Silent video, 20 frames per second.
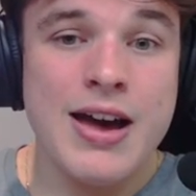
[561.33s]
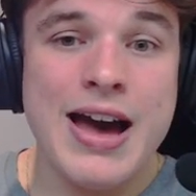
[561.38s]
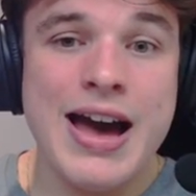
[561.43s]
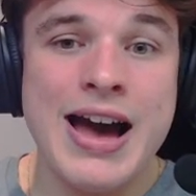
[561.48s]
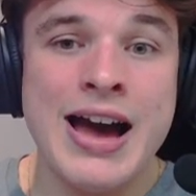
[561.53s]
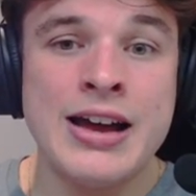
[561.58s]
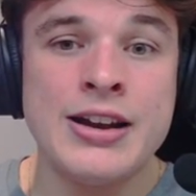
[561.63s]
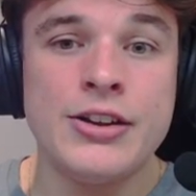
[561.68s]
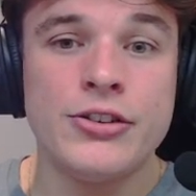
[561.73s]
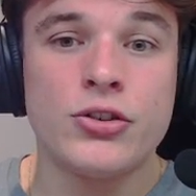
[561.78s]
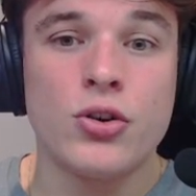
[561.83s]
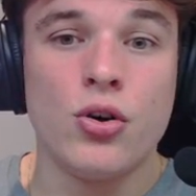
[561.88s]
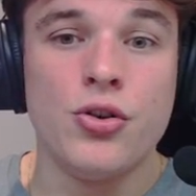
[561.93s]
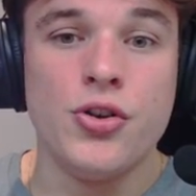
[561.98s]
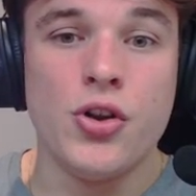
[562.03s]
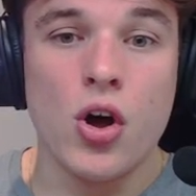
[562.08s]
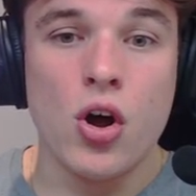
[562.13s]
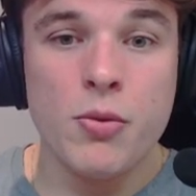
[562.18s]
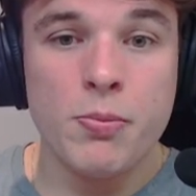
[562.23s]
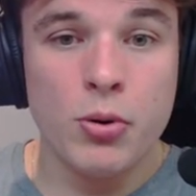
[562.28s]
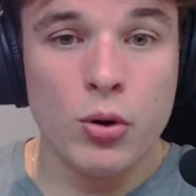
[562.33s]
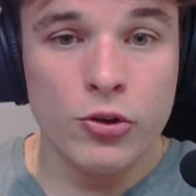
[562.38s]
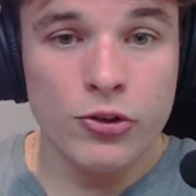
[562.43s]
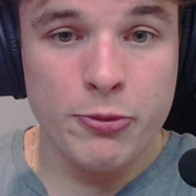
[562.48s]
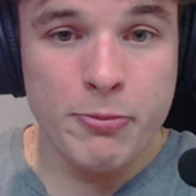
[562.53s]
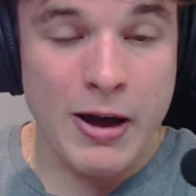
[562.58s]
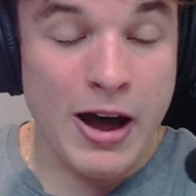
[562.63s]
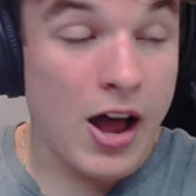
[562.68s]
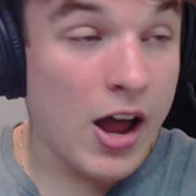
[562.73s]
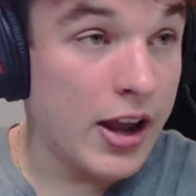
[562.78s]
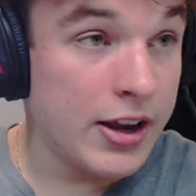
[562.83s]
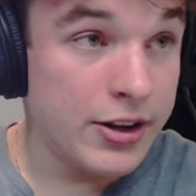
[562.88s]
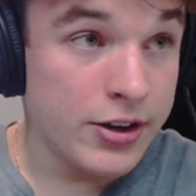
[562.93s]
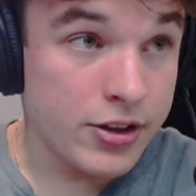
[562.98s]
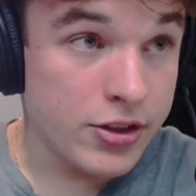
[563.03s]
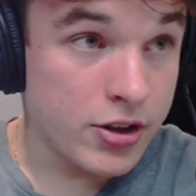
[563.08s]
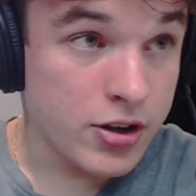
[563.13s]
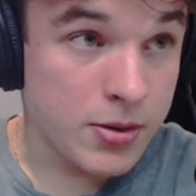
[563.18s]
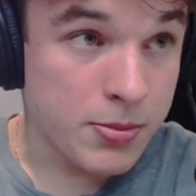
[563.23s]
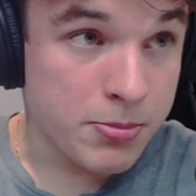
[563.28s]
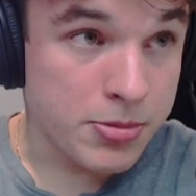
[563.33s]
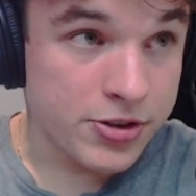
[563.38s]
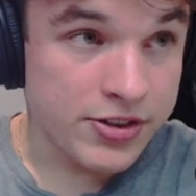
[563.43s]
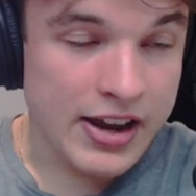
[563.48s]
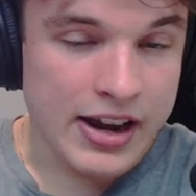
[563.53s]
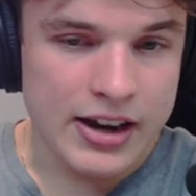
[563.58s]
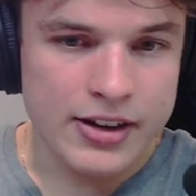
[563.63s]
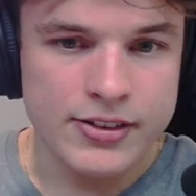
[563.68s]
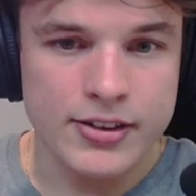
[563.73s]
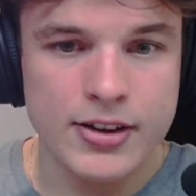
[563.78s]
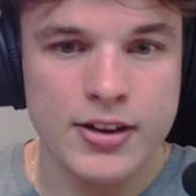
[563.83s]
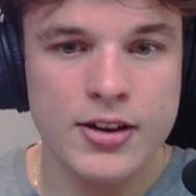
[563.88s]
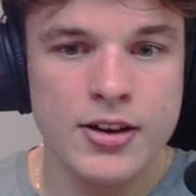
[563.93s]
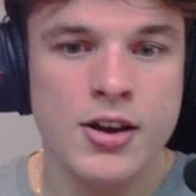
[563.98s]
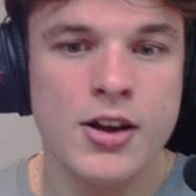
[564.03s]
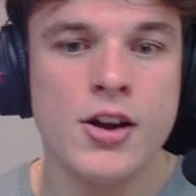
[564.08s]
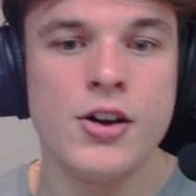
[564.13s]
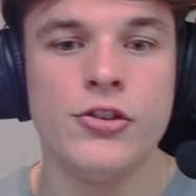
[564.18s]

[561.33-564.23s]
and it's got no pawns behind it that can protect it.